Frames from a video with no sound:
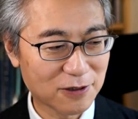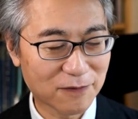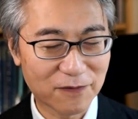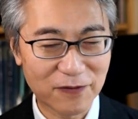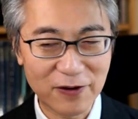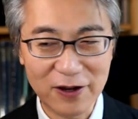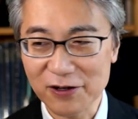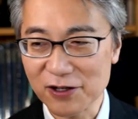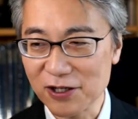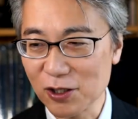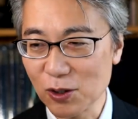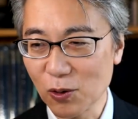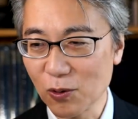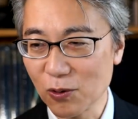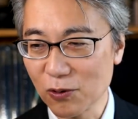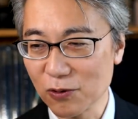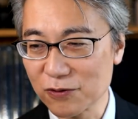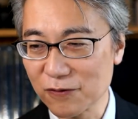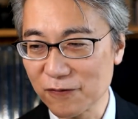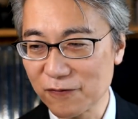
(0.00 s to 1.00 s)
very
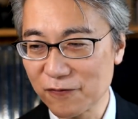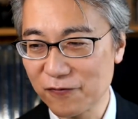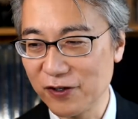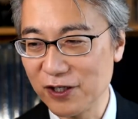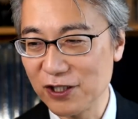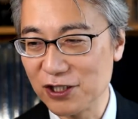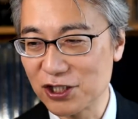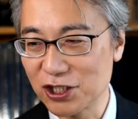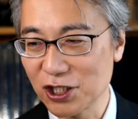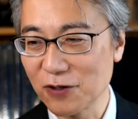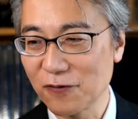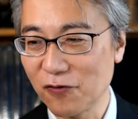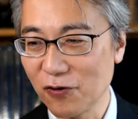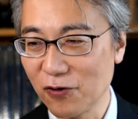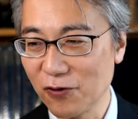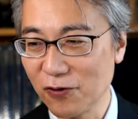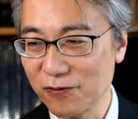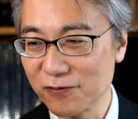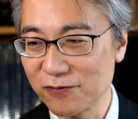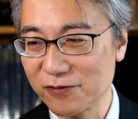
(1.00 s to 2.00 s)
old feature
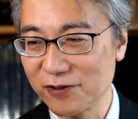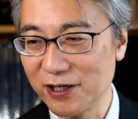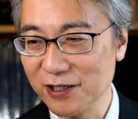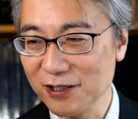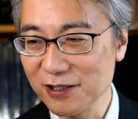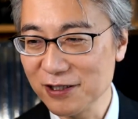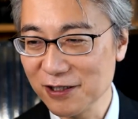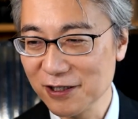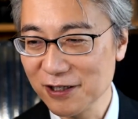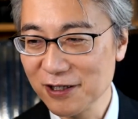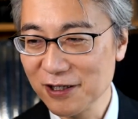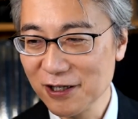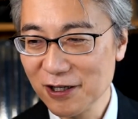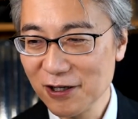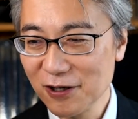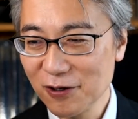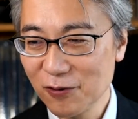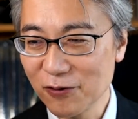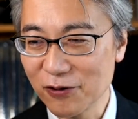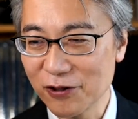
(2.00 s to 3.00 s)
phone, right?
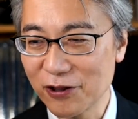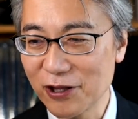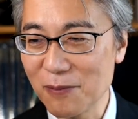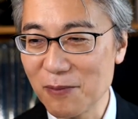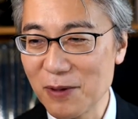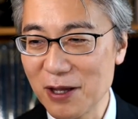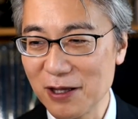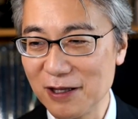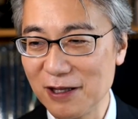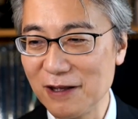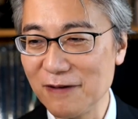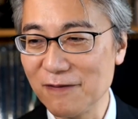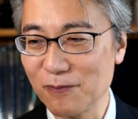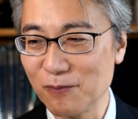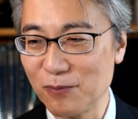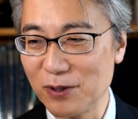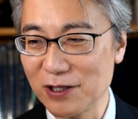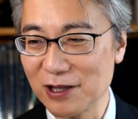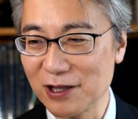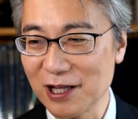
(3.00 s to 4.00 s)
Or they may
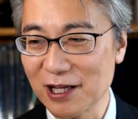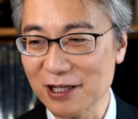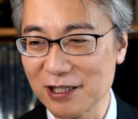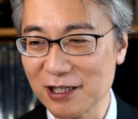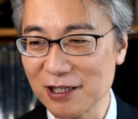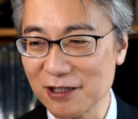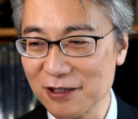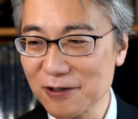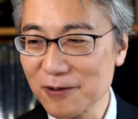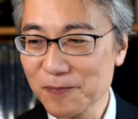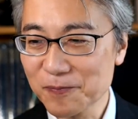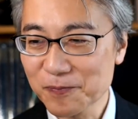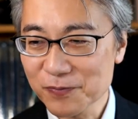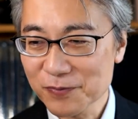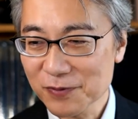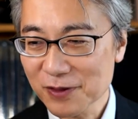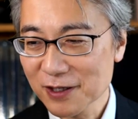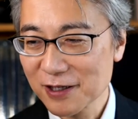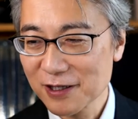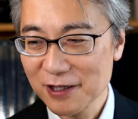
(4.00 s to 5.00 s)
even be lacking
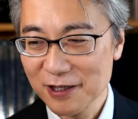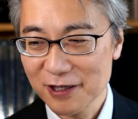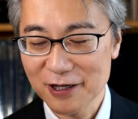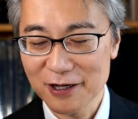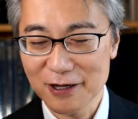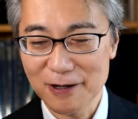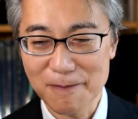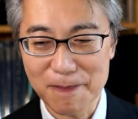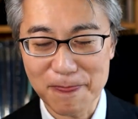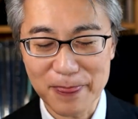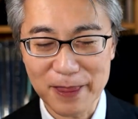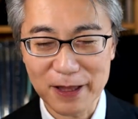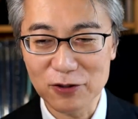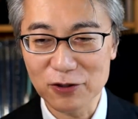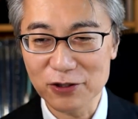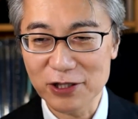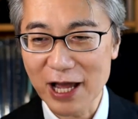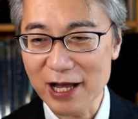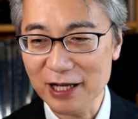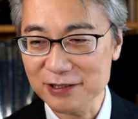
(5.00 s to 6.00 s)

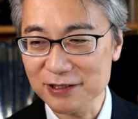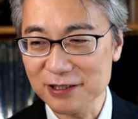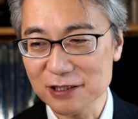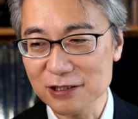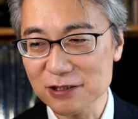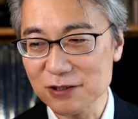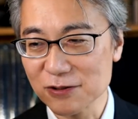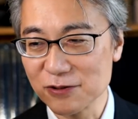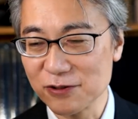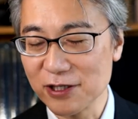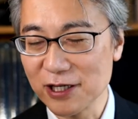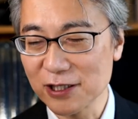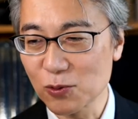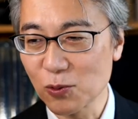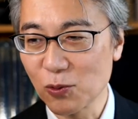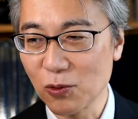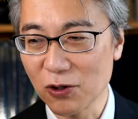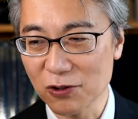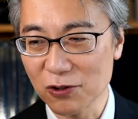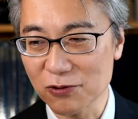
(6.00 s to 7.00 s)
good access to
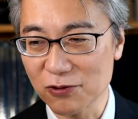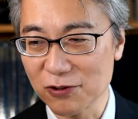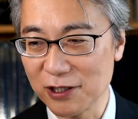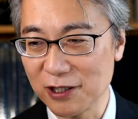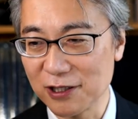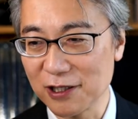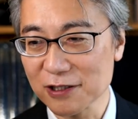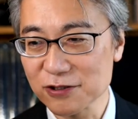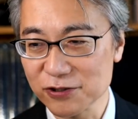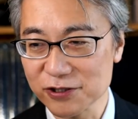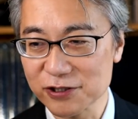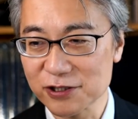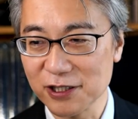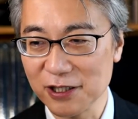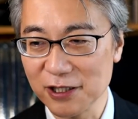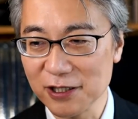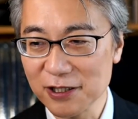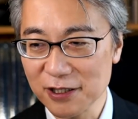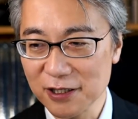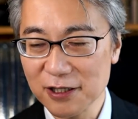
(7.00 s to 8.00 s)
network or
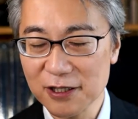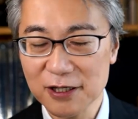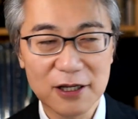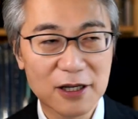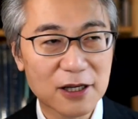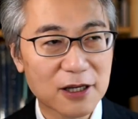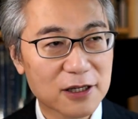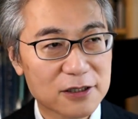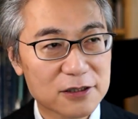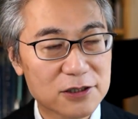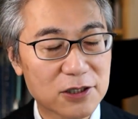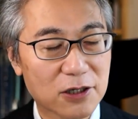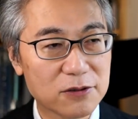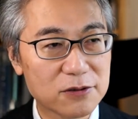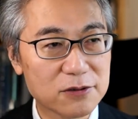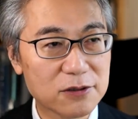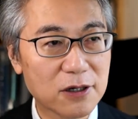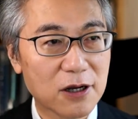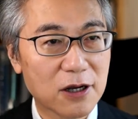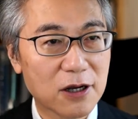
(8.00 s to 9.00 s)
electricity. So